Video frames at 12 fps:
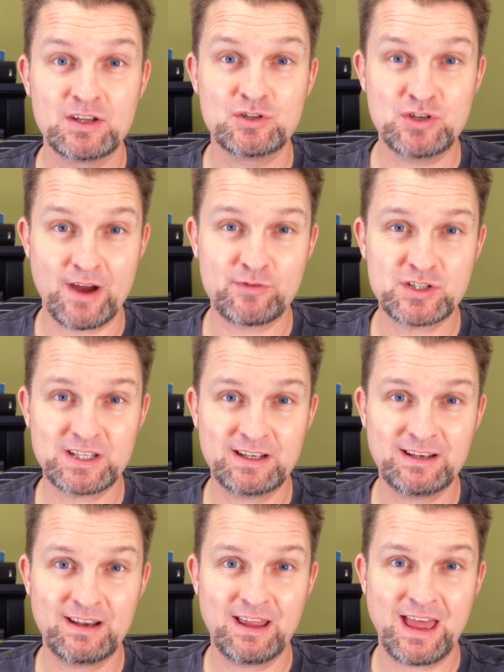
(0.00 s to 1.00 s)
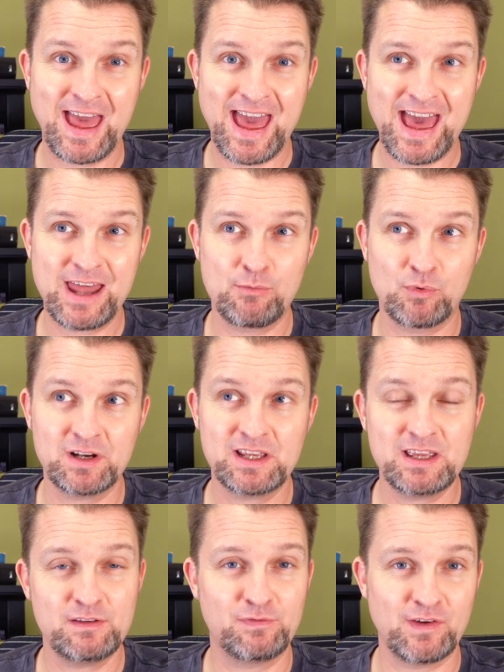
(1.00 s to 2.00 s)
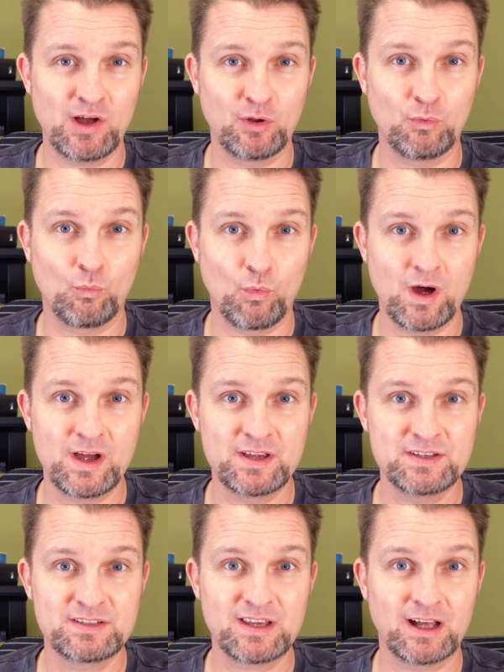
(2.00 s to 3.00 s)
Jefferson had what he felt was